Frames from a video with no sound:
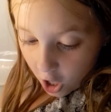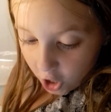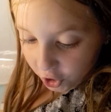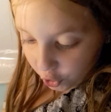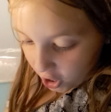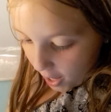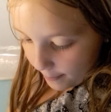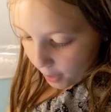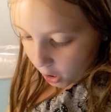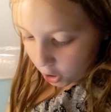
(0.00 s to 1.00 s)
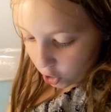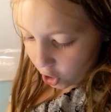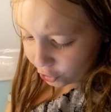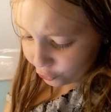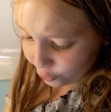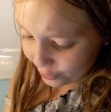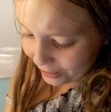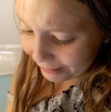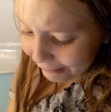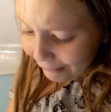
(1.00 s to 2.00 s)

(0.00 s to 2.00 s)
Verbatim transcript: A tree. I'm not gonna draw a tree.